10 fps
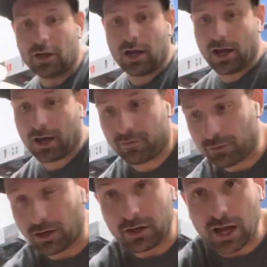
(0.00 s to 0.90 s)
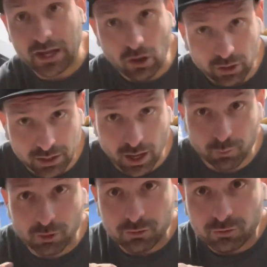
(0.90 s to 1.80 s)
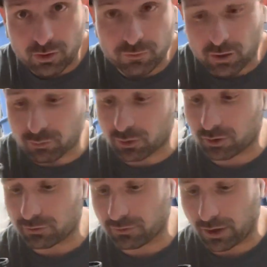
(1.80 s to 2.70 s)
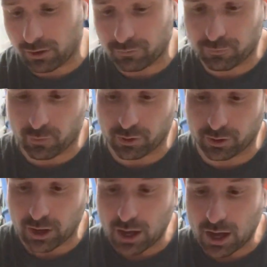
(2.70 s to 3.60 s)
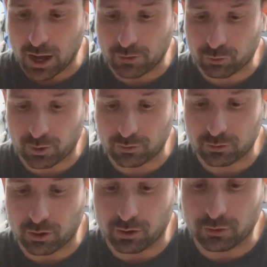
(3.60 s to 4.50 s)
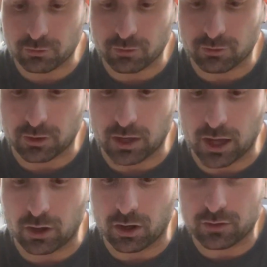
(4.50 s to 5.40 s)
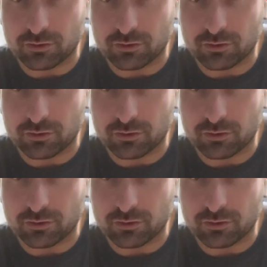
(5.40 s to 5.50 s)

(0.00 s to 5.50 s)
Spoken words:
I've got a Nikon camera, so I found one on sale for $300. It's a Nikon